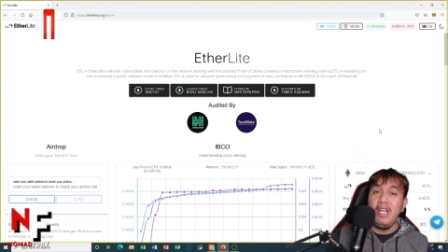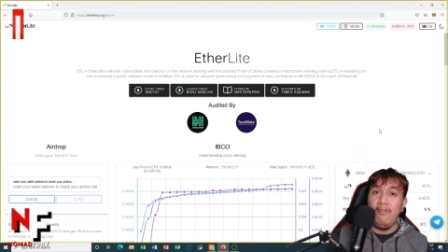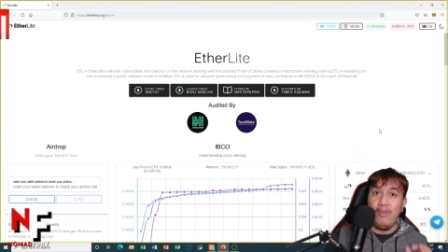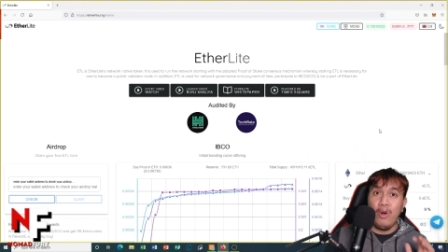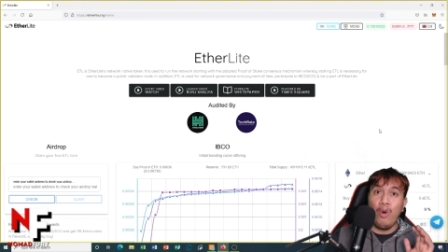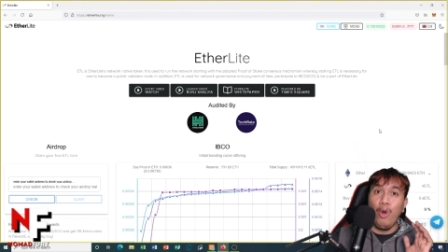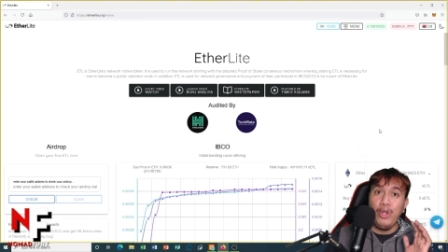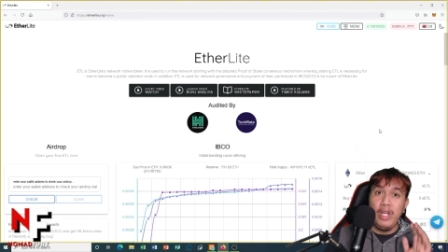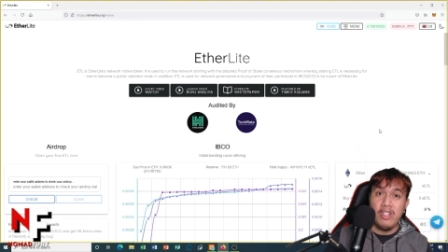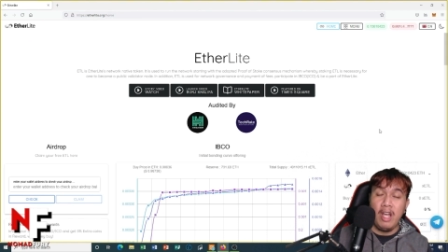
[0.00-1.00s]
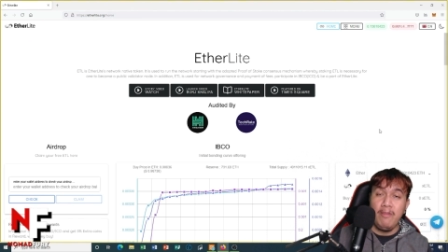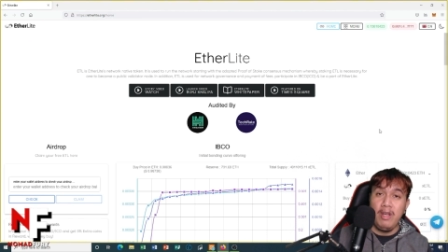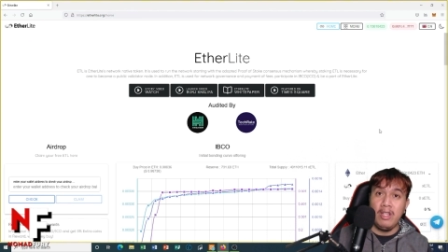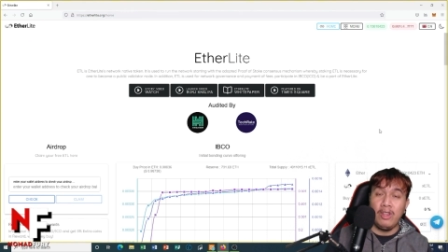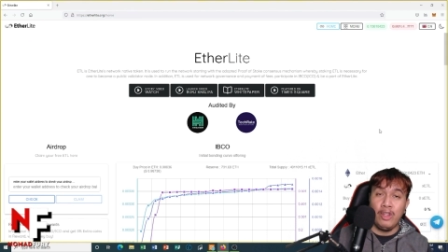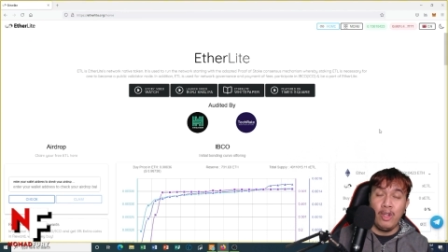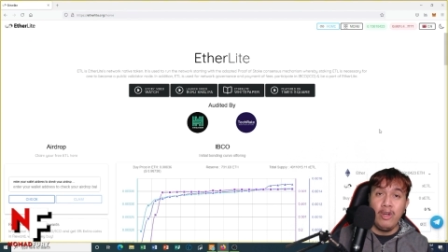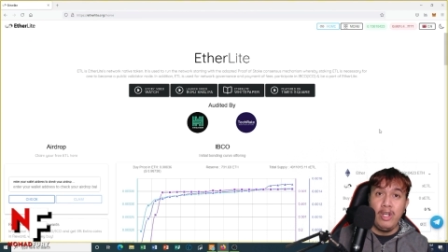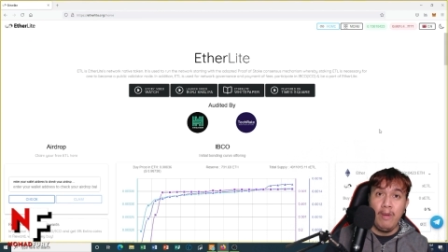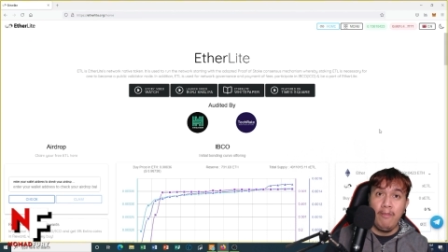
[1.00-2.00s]
if you're holding some
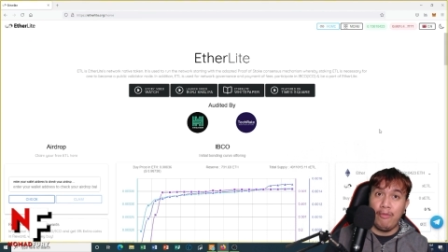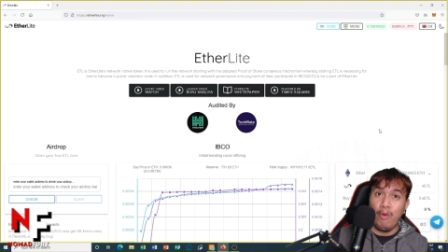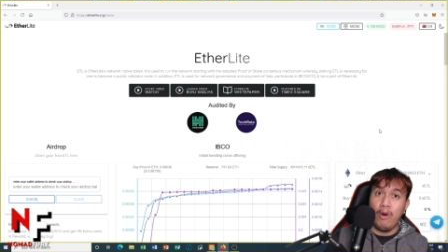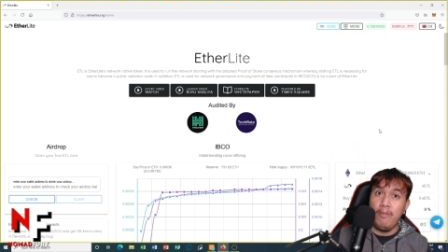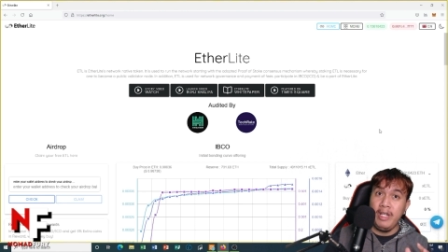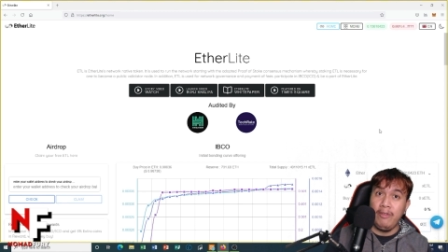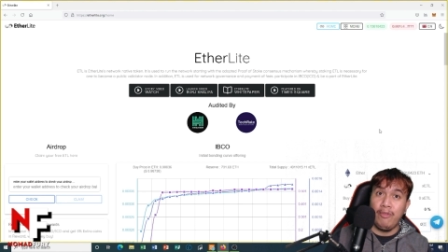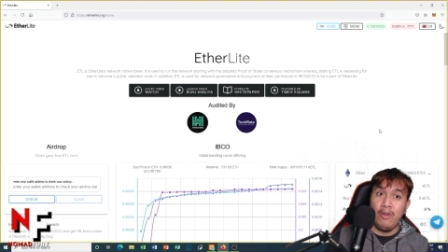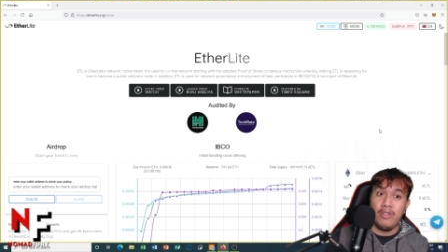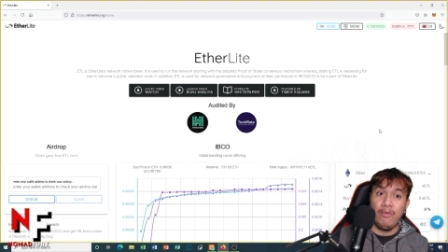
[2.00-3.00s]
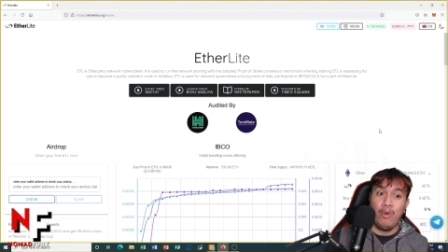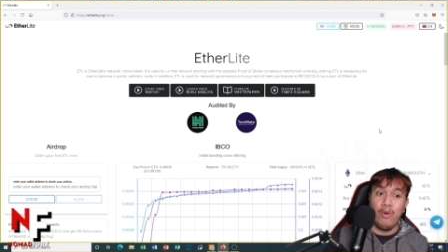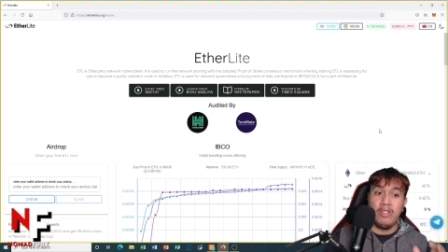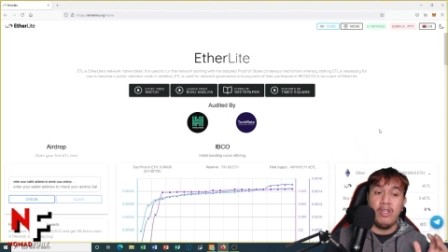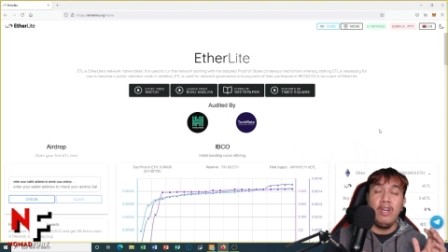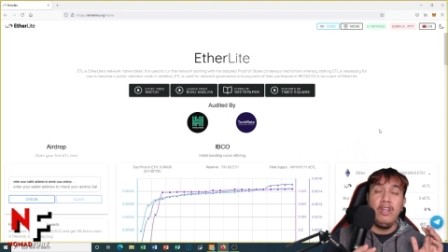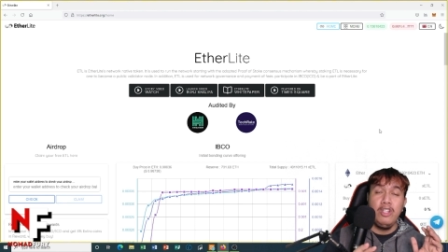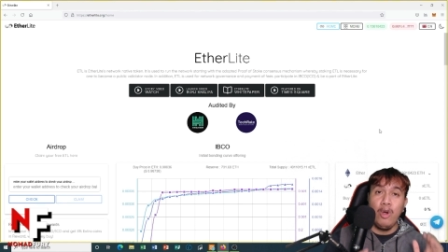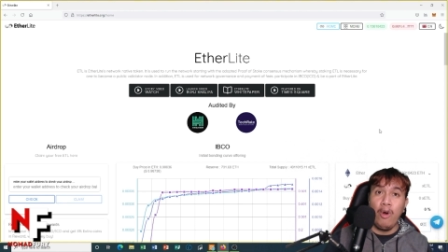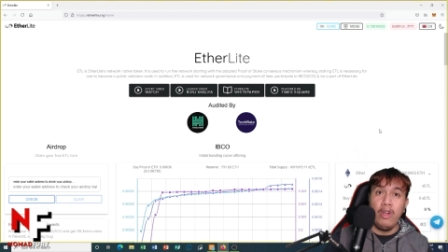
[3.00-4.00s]
Ethereum before May 1st, of course,
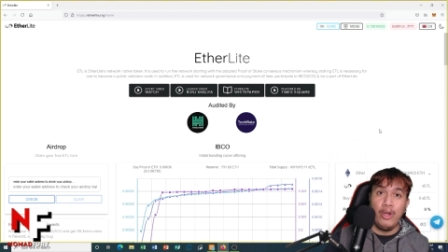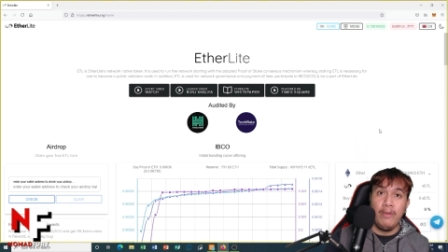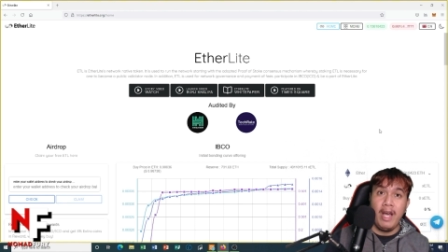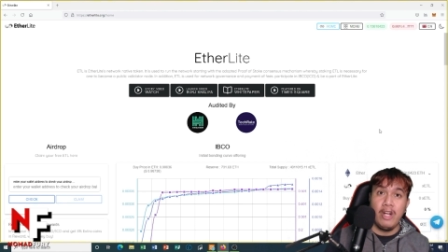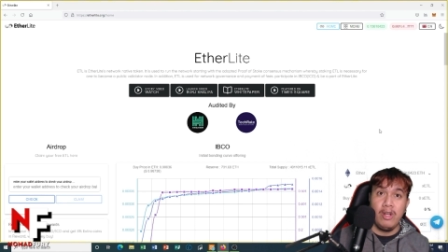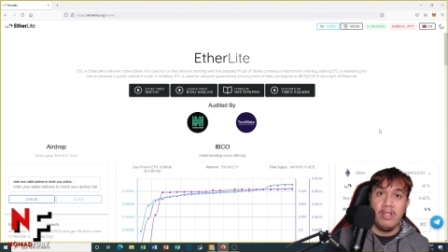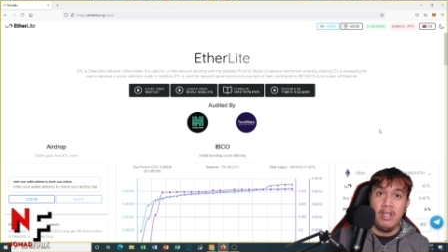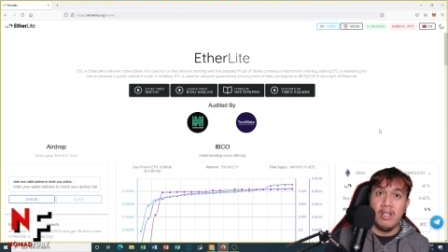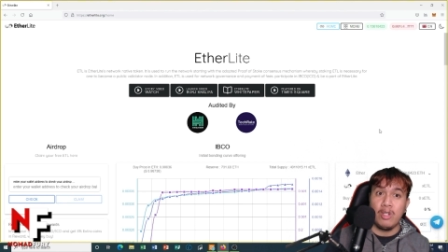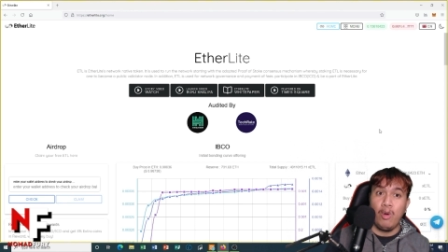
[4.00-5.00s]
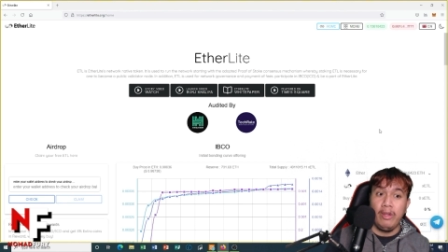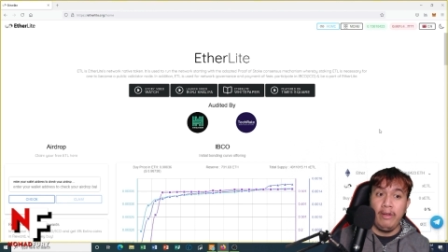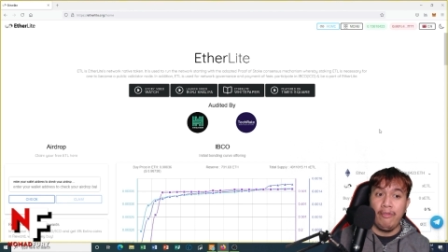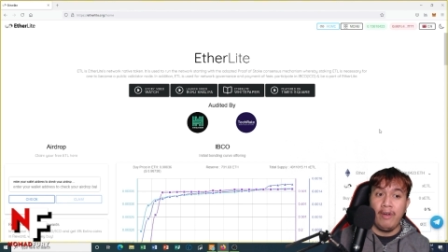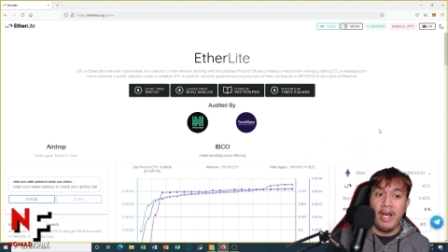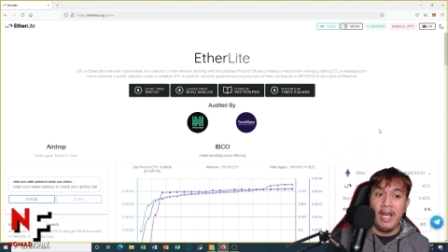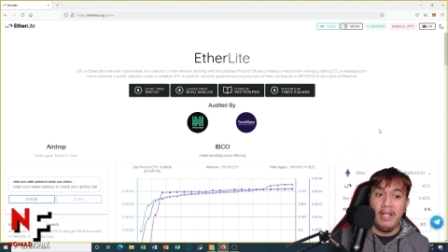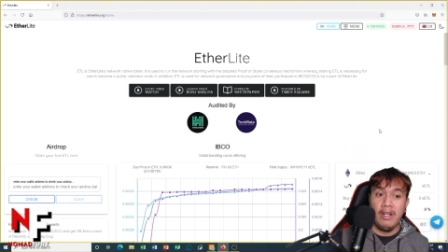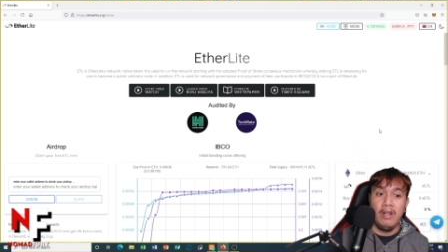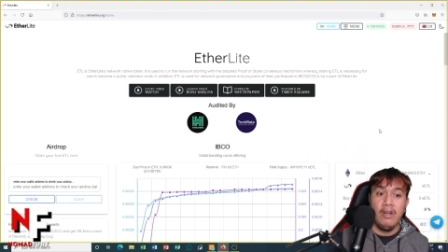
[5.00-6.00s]
your Ethereum address is
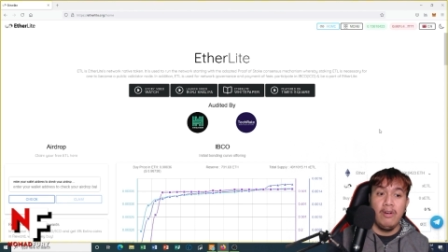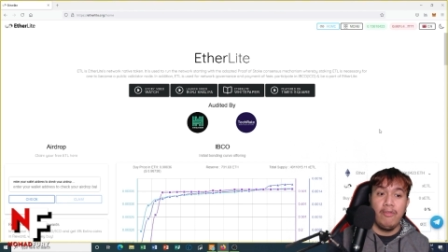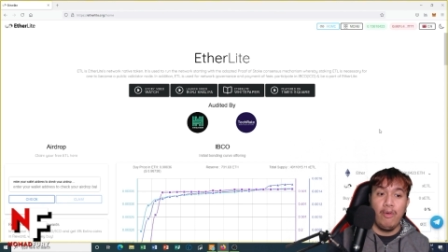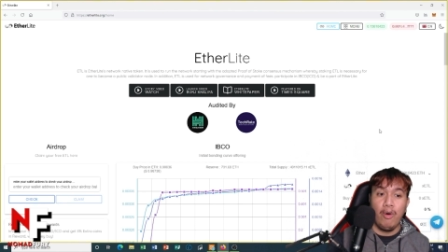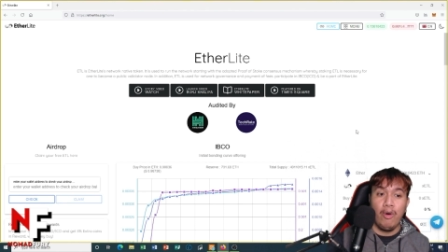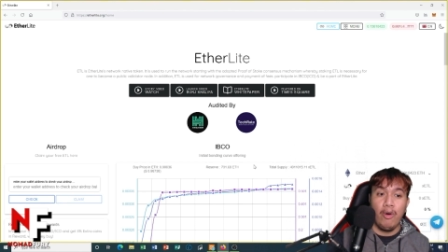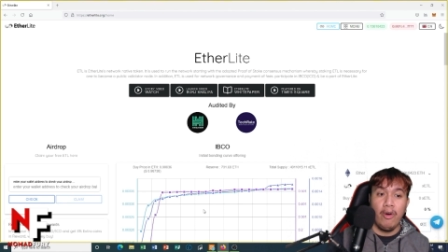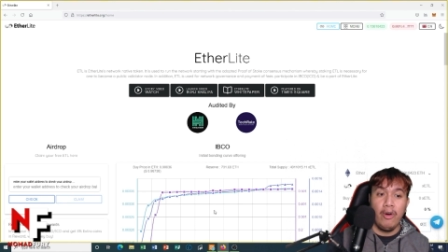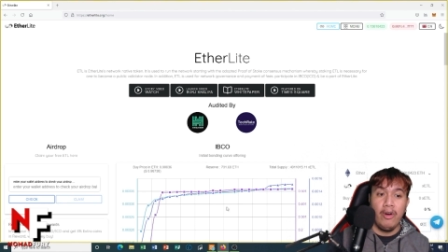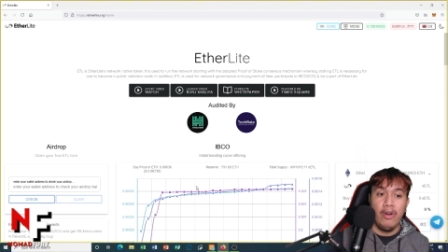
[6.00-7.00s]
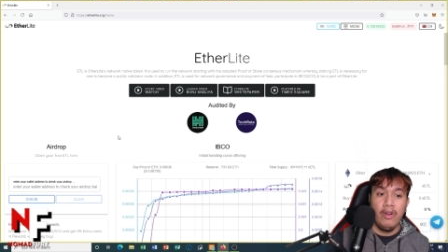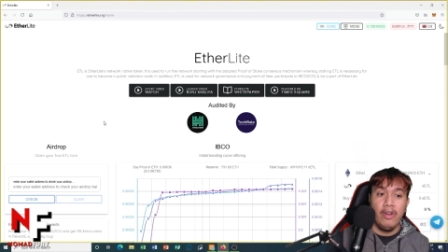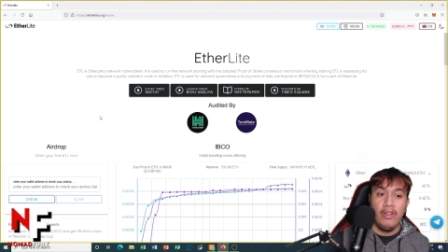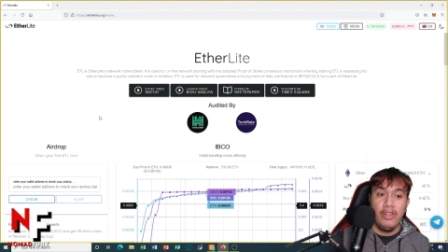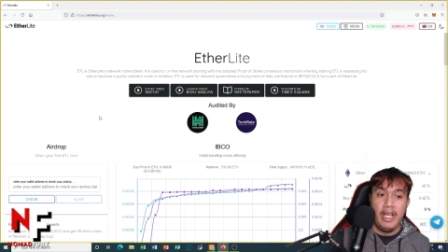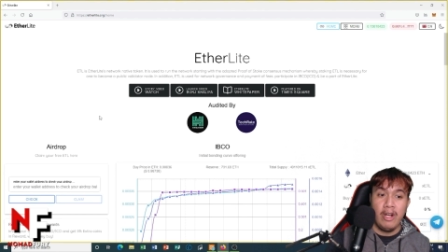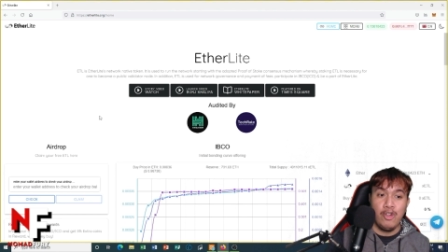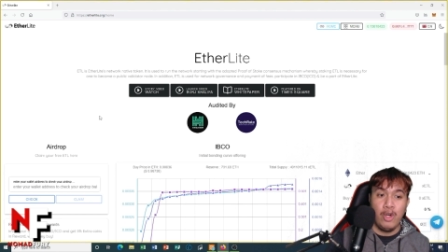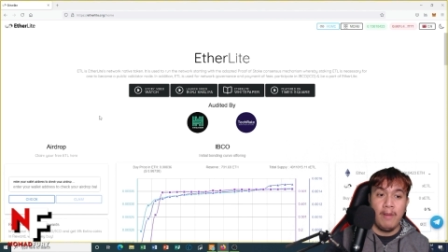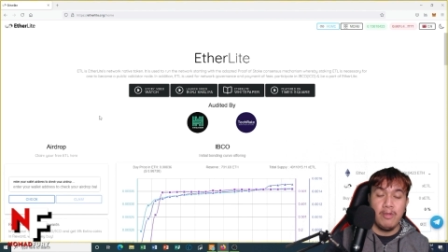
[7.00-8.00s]
qualified for the airdrop.